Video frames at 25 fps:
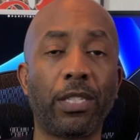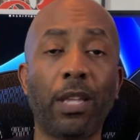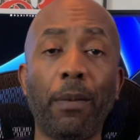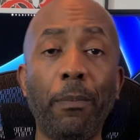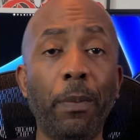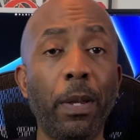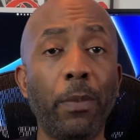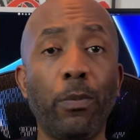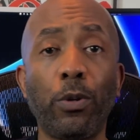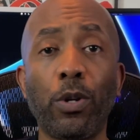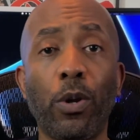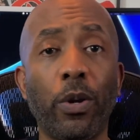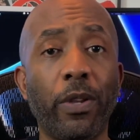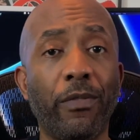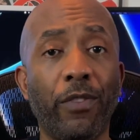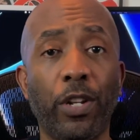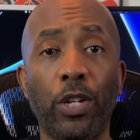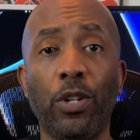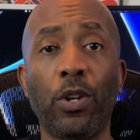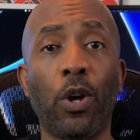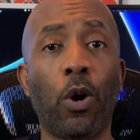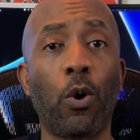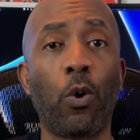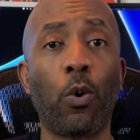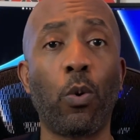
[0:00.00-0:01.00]
Some people don't
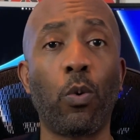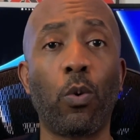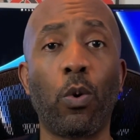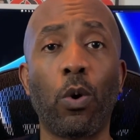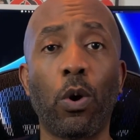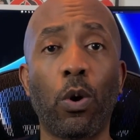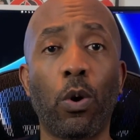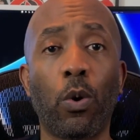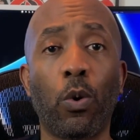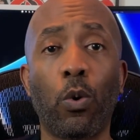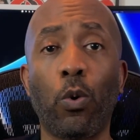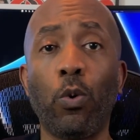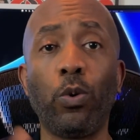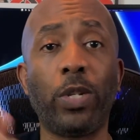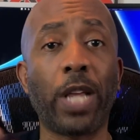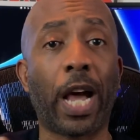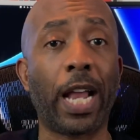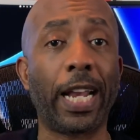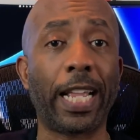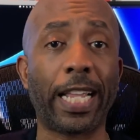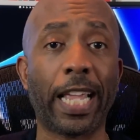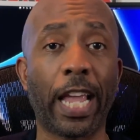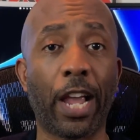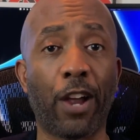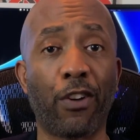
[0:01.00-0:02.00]
even know who
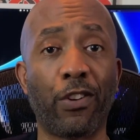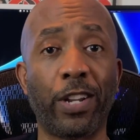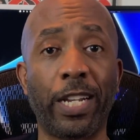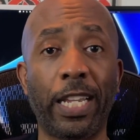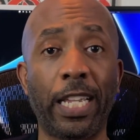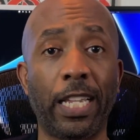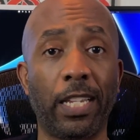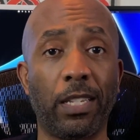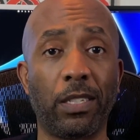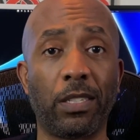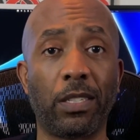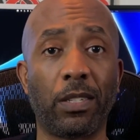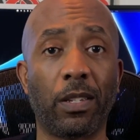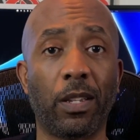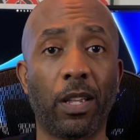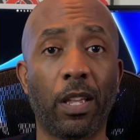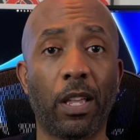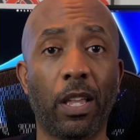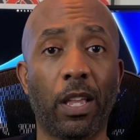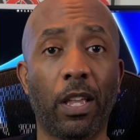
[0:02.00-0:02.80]
Donna Karan is,